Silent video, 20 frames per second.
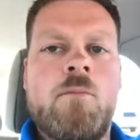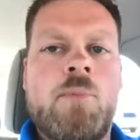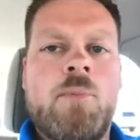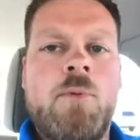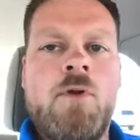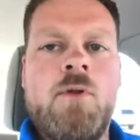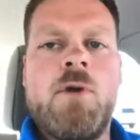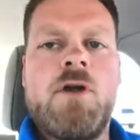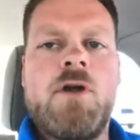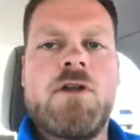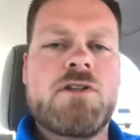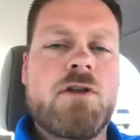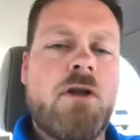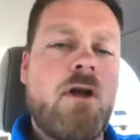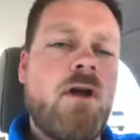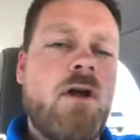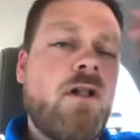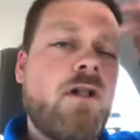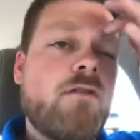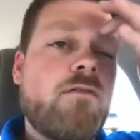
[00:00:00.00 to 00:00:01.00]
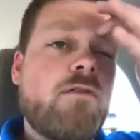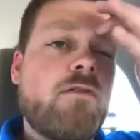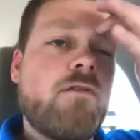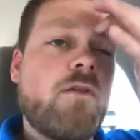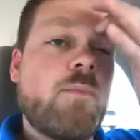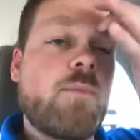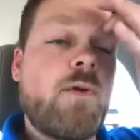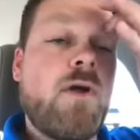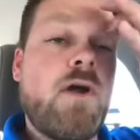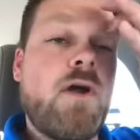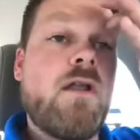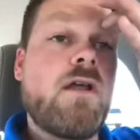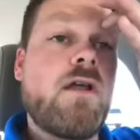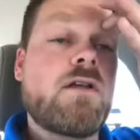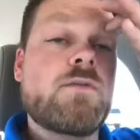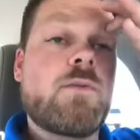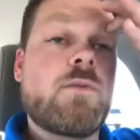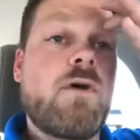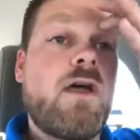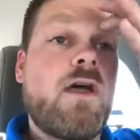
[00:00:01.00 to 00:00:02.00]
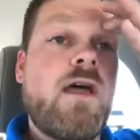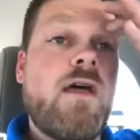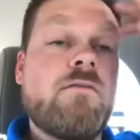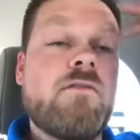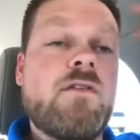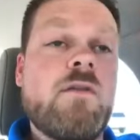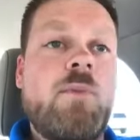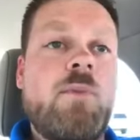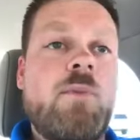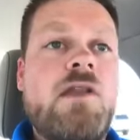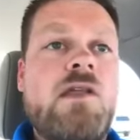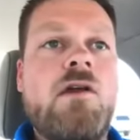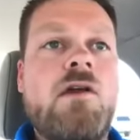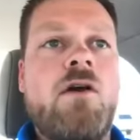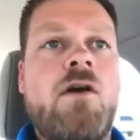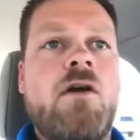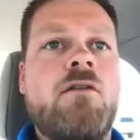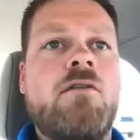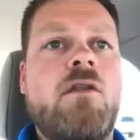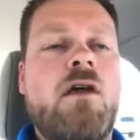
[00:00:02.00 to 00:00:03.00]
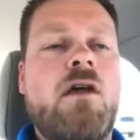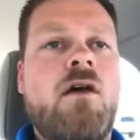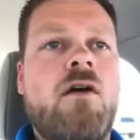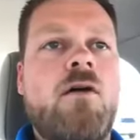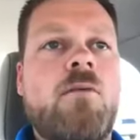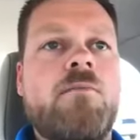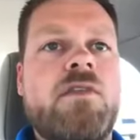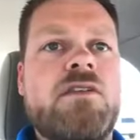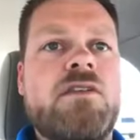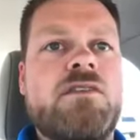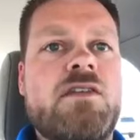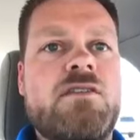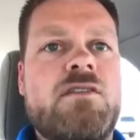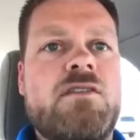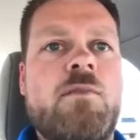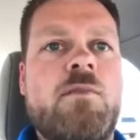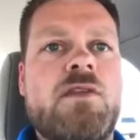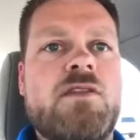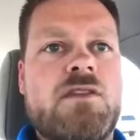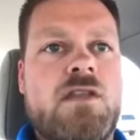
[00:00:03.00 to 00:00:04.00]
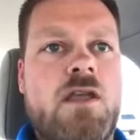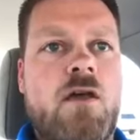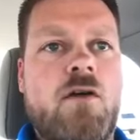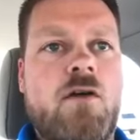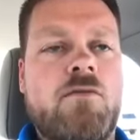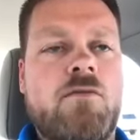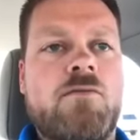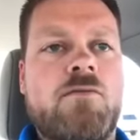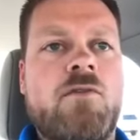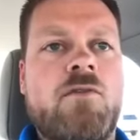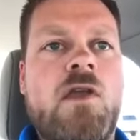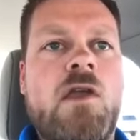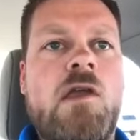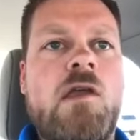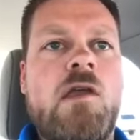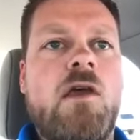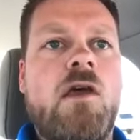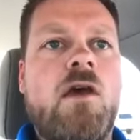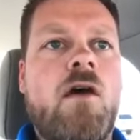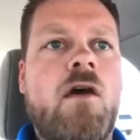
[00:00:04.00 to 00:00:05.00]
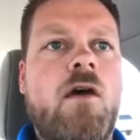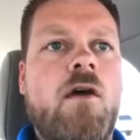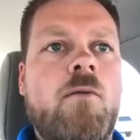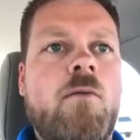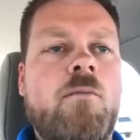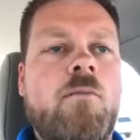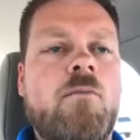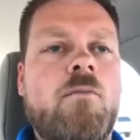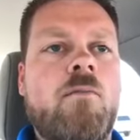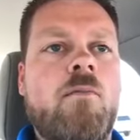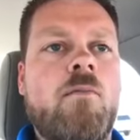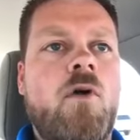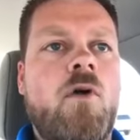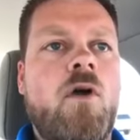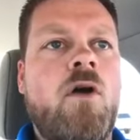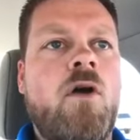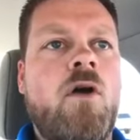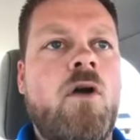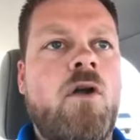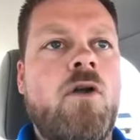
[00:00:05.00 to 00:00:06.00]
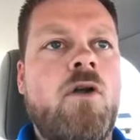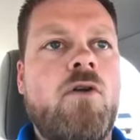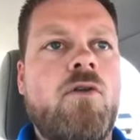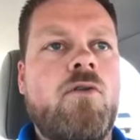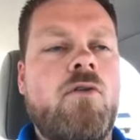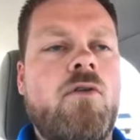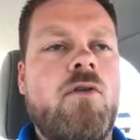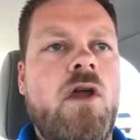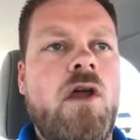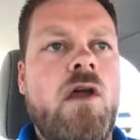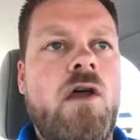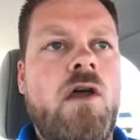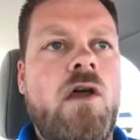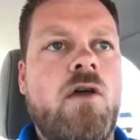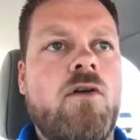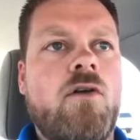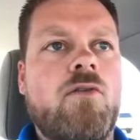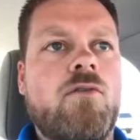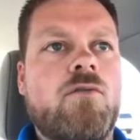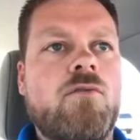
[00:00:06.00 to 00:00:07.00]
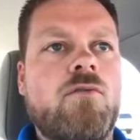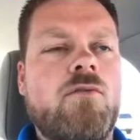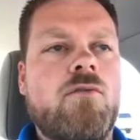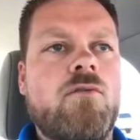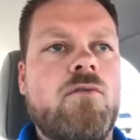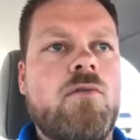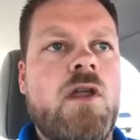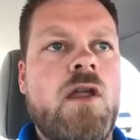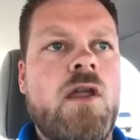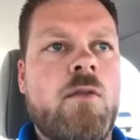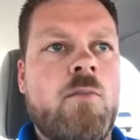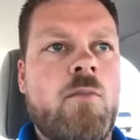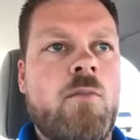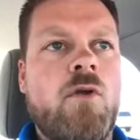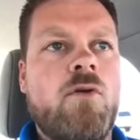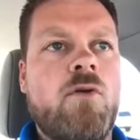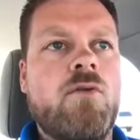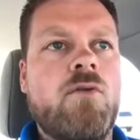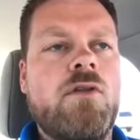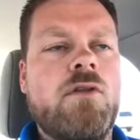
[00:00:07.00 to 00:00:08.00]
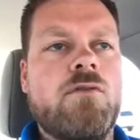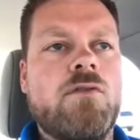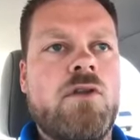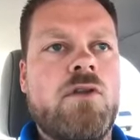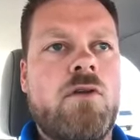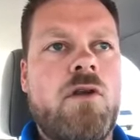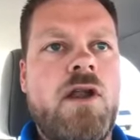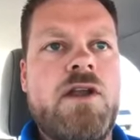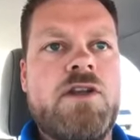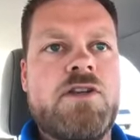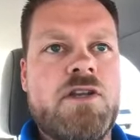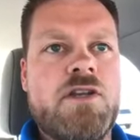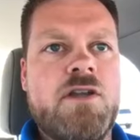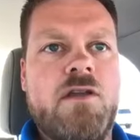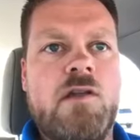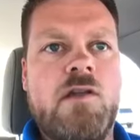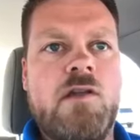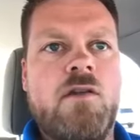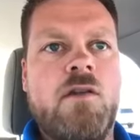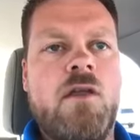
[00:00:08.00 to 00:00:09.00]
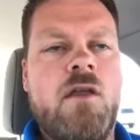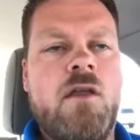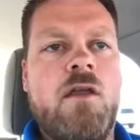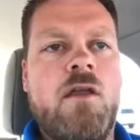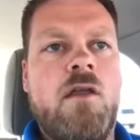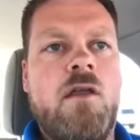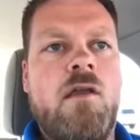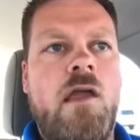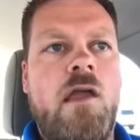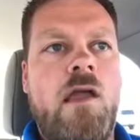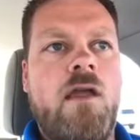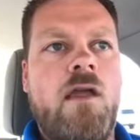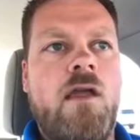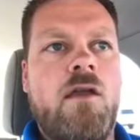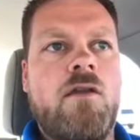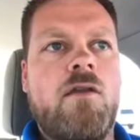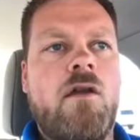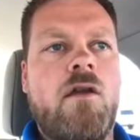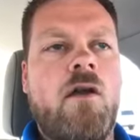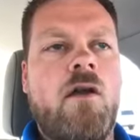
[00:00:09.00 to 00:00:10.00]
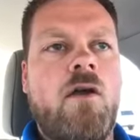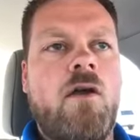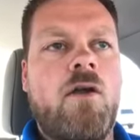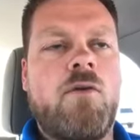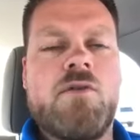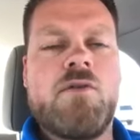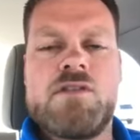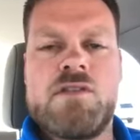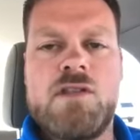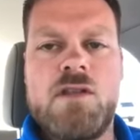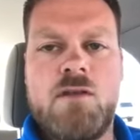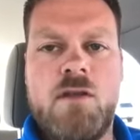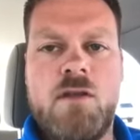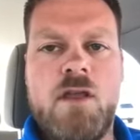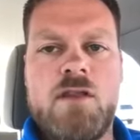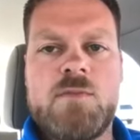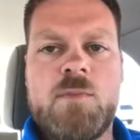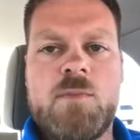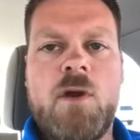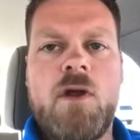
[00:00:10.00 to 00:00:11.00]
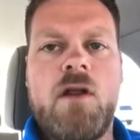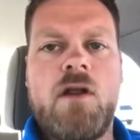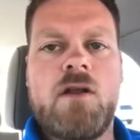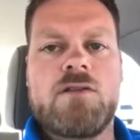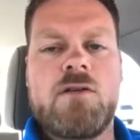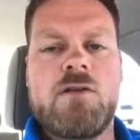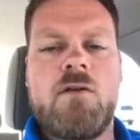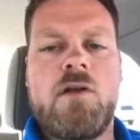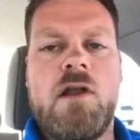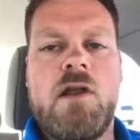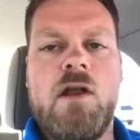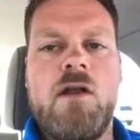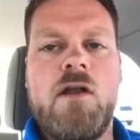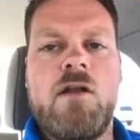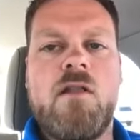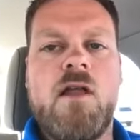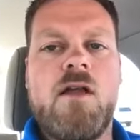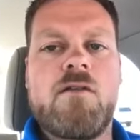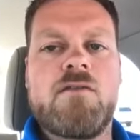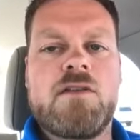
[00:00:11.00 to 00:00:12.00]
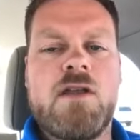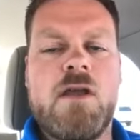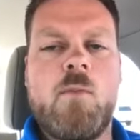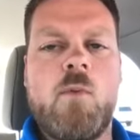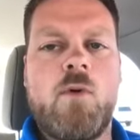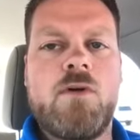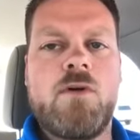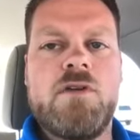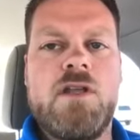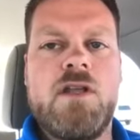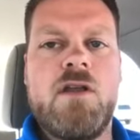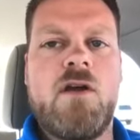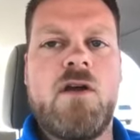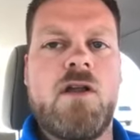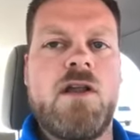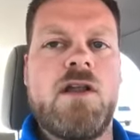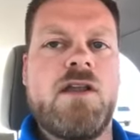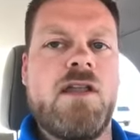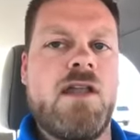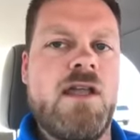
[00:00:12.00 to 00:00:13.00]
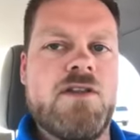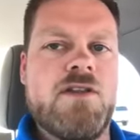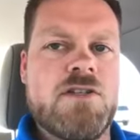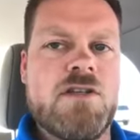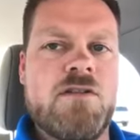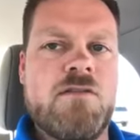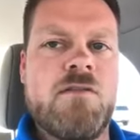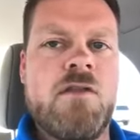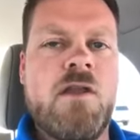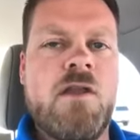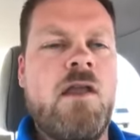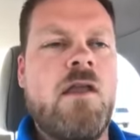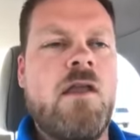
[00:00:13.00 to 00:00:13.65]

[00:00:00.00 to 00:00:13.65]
pretty much all of the products will have, depending on the system itself, our Emerald, Duration, and our resilience products all carry a lifetime warranty on adhesion.